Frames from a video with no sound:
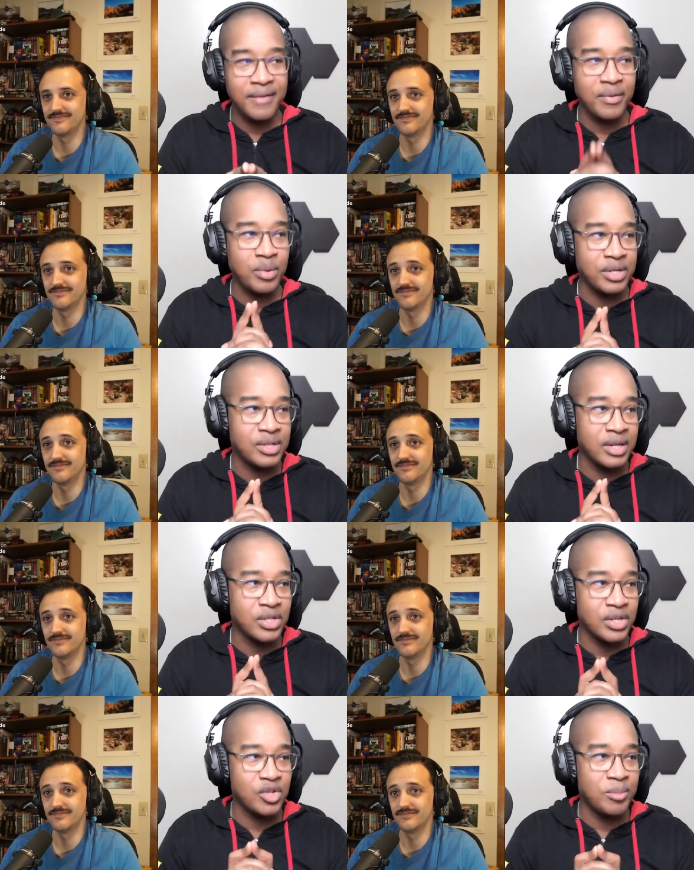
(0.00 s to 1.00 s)
Speaker 1: i definitely want to
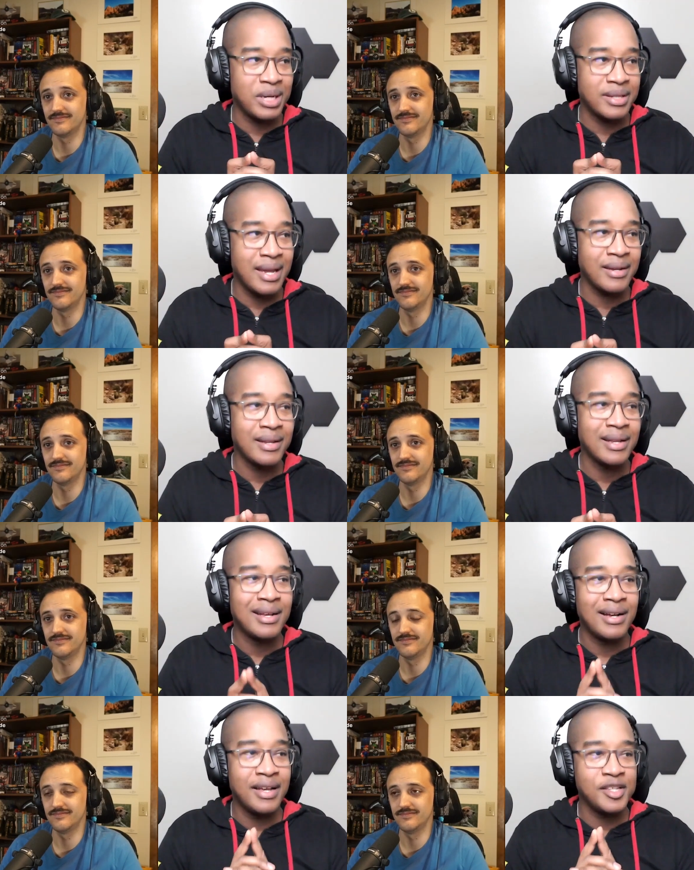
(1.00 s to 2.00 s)
uh, talk to you about that
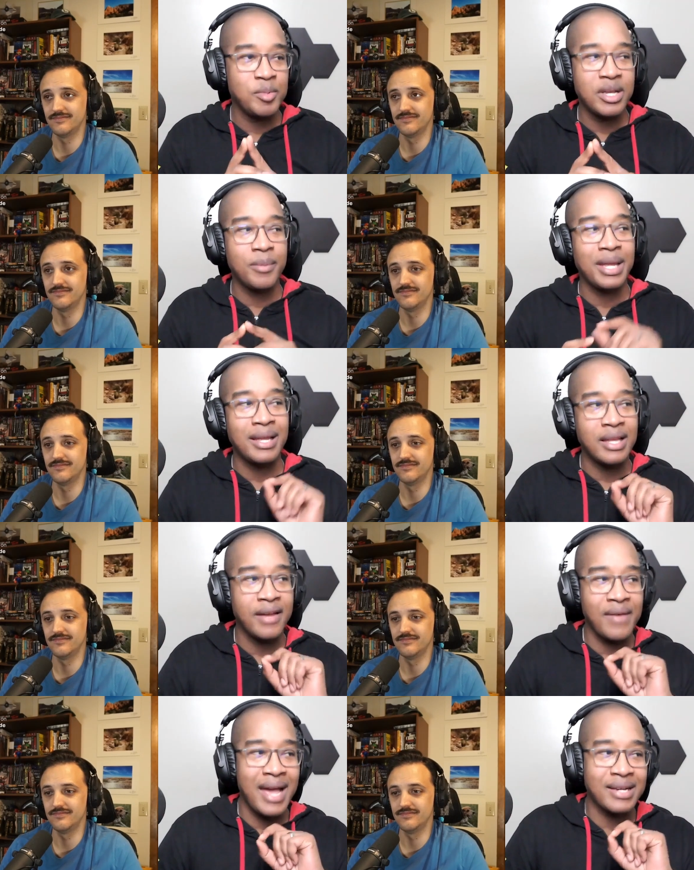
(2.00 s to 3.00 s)
uh, it's becoming a
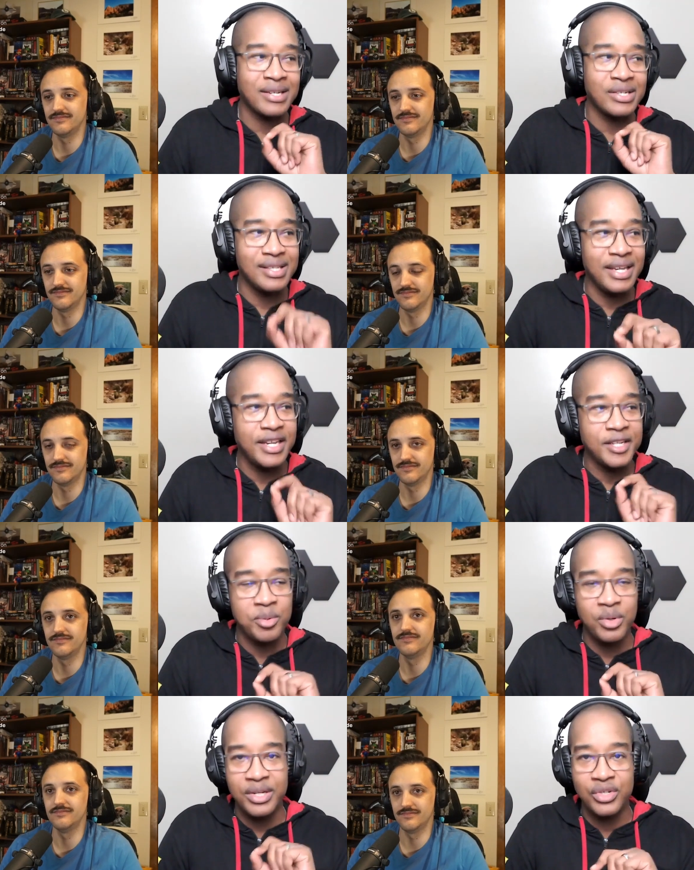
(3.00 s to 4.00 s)
live action
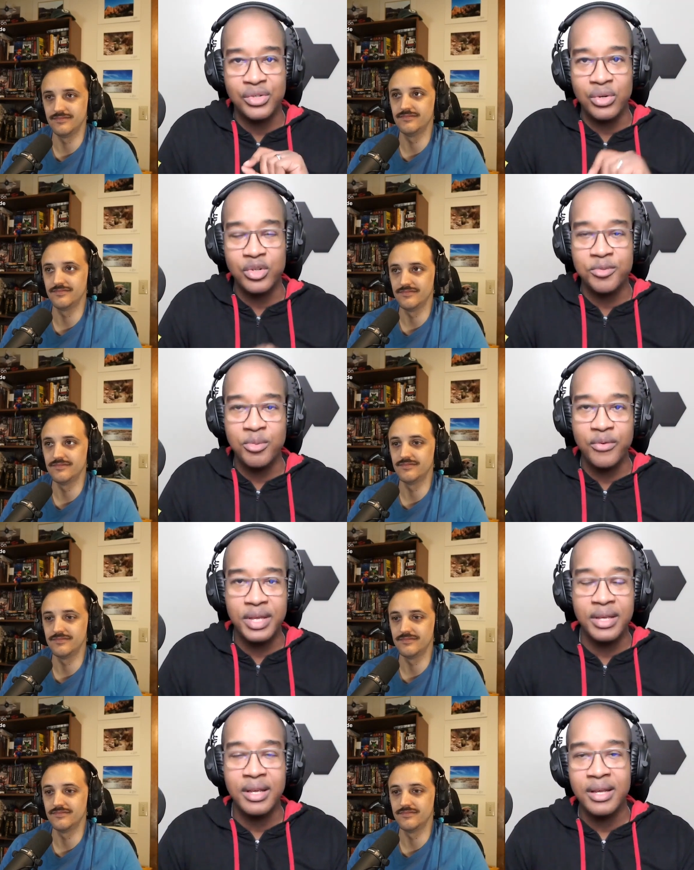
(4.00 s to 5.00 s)
teenage mutant ninja turtles
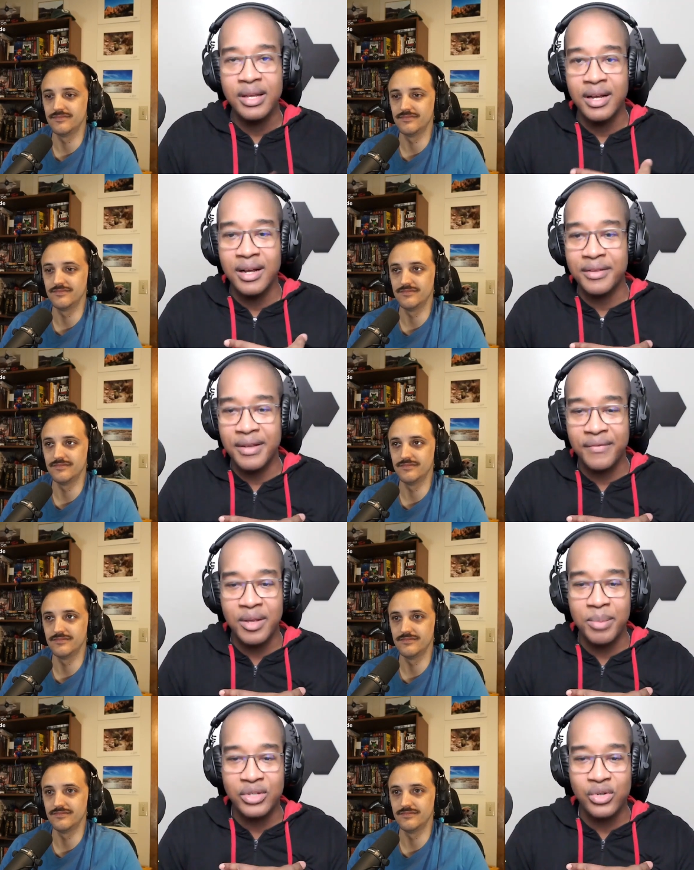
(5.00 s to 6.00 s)
movie uh
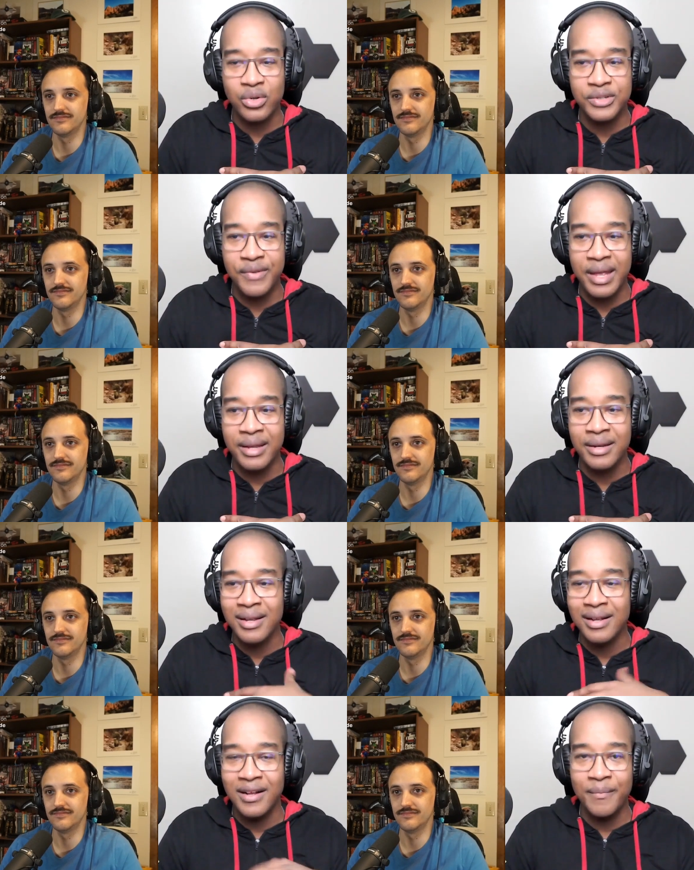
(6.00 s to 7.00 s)
definitely a big turtles
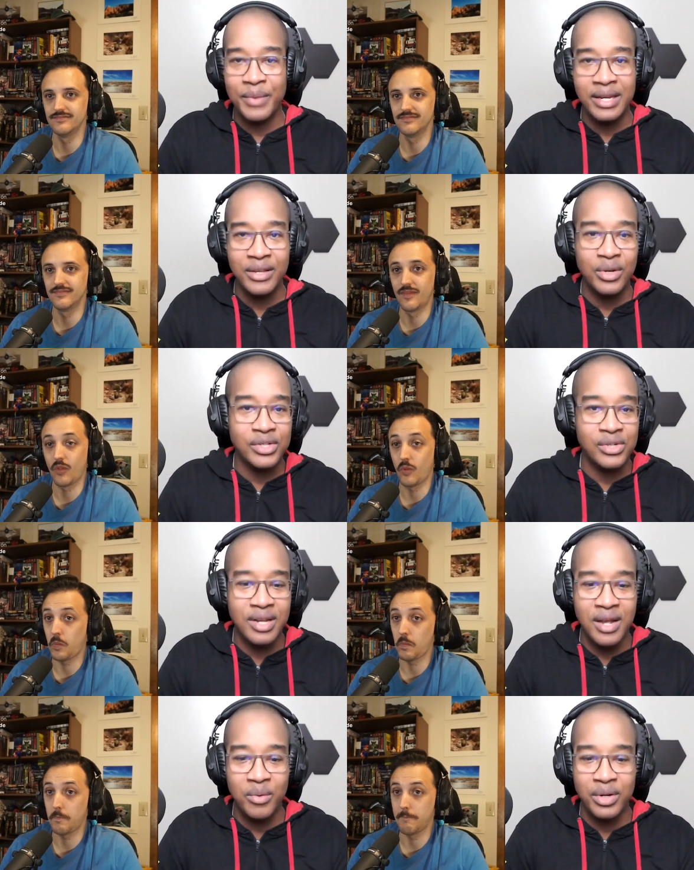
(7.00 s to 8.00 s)
fan um any thoughts
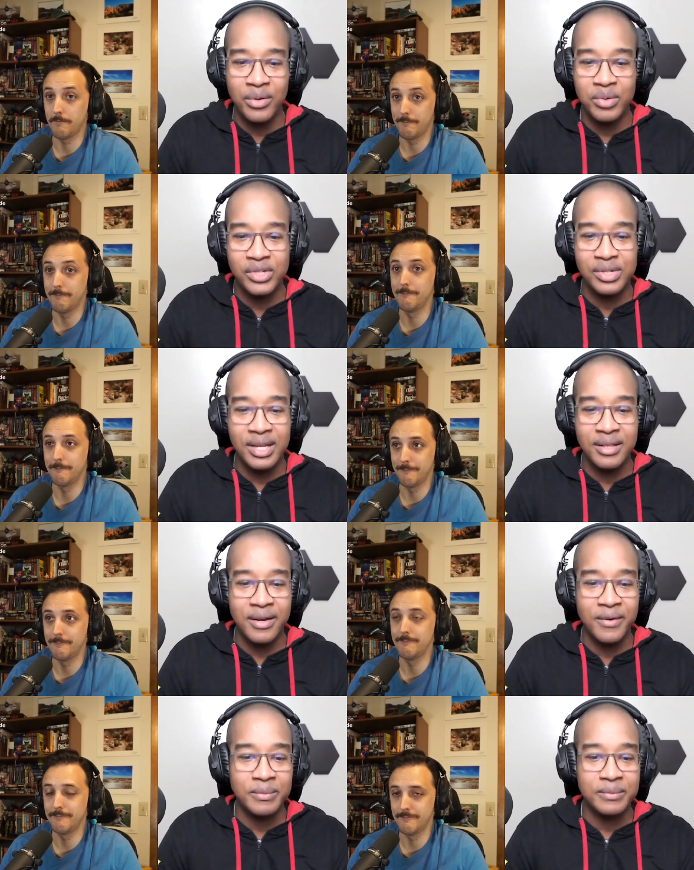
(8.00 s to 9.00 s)
on that what what's your take
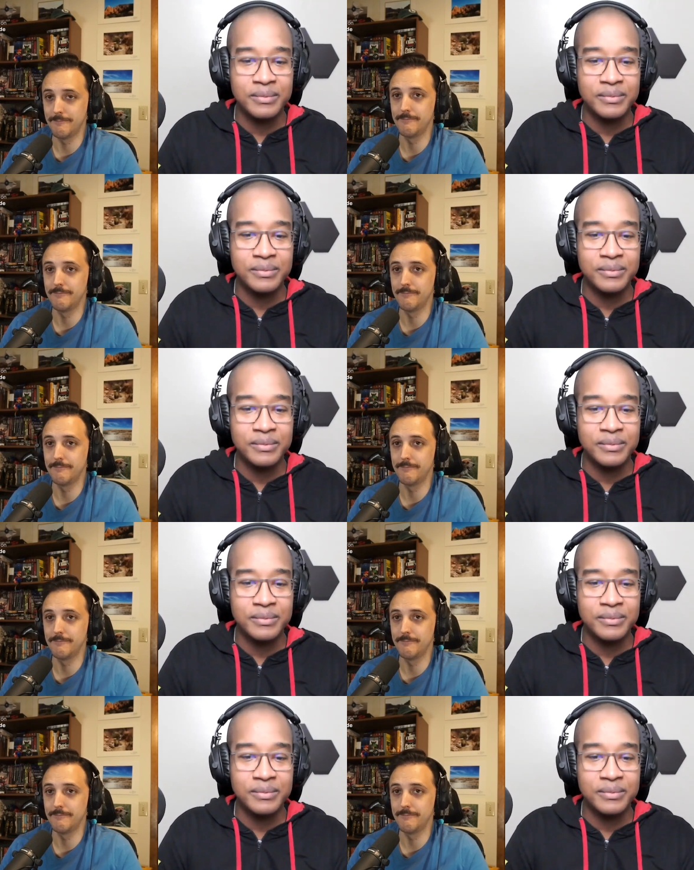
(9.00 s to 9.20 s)
there